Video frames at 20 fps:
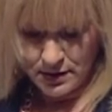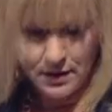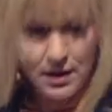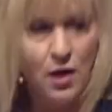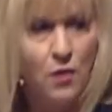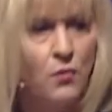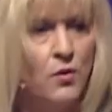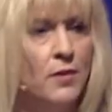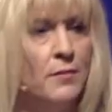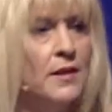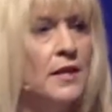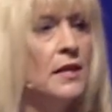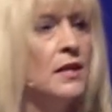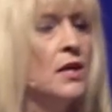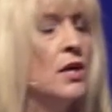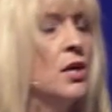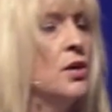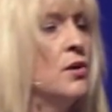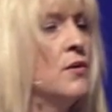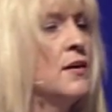A woman
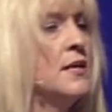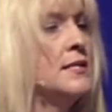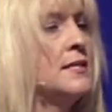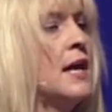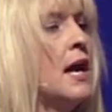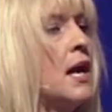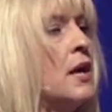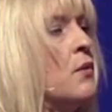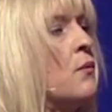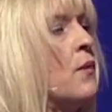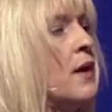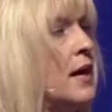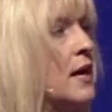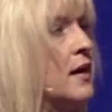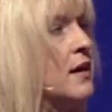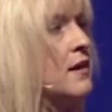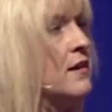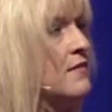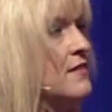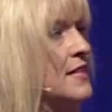who is
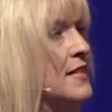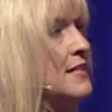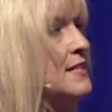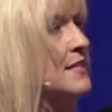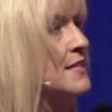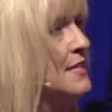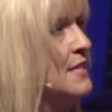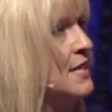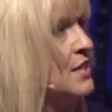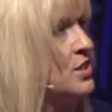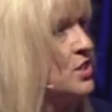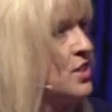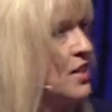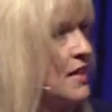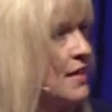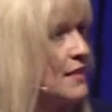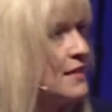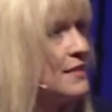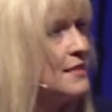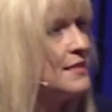unaware of these
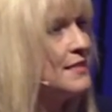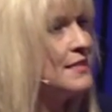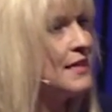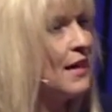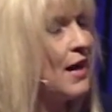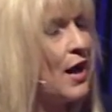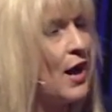teachings